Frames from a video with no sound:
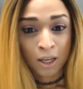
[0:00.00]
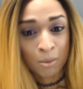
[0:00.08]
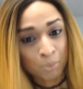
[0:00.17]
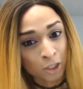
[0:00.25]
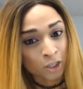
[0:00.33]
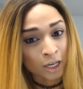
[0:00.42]

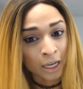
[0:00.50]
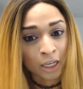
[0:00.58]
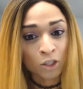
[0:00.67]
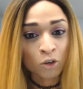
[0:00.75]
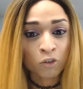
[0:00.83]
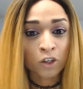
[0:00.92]
put your
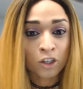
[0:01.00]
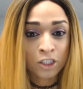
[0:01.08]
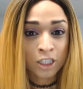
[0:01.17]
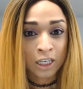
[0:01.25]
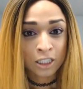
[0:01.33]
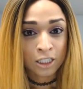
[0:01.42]
hand over your
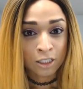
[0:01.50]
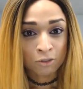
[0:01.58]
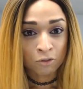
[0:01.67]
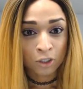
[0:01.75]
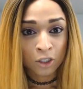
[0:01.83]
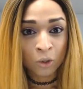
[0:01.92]
chest and
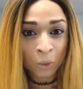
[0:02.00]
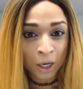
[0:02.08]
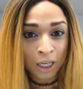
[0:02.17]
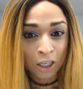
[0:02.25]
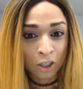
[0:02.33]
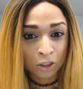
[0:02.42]
feel right